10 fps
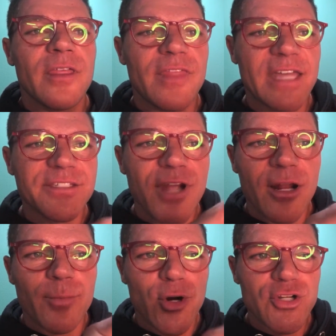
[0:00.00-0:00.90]
That's not a
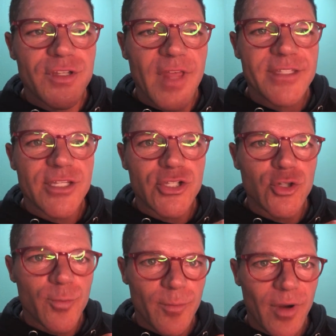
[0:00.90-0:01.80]
person. That's a
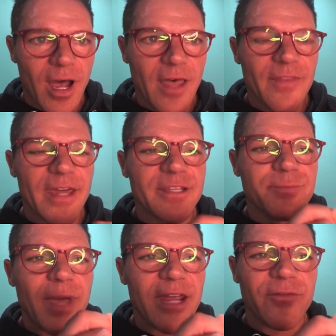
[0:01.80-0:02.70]
super bot that is
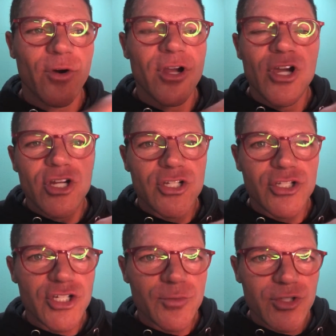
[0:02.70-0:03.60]
paid for.
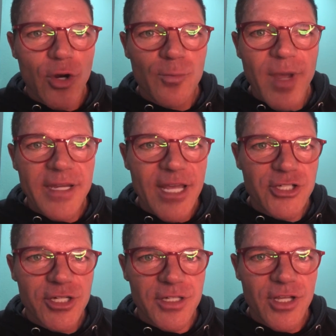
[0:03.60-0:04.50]
Just don't pay
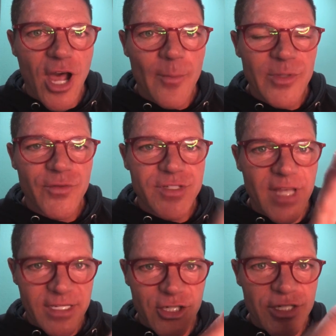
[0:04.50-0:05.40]
attention to the comments for a
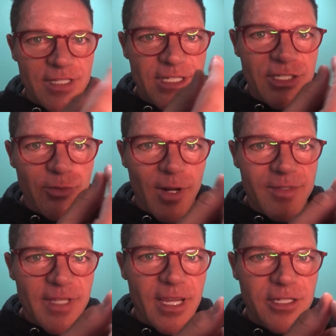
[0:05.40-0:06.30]
second. Just listen to what I'm
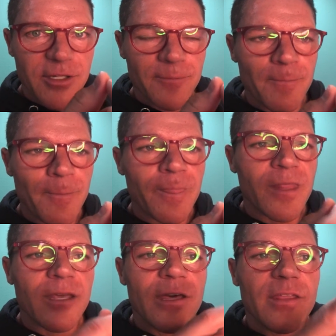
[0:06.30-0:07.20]
saying to you.
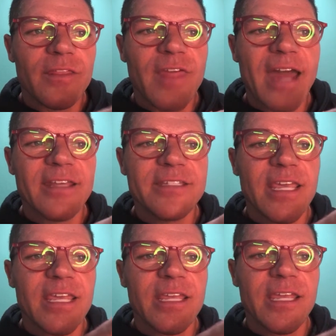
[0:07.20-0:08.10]
That is
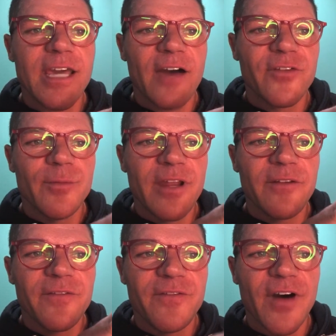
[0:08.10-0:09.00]
a government
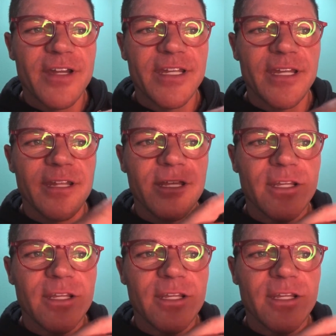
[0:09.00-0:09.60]
funded.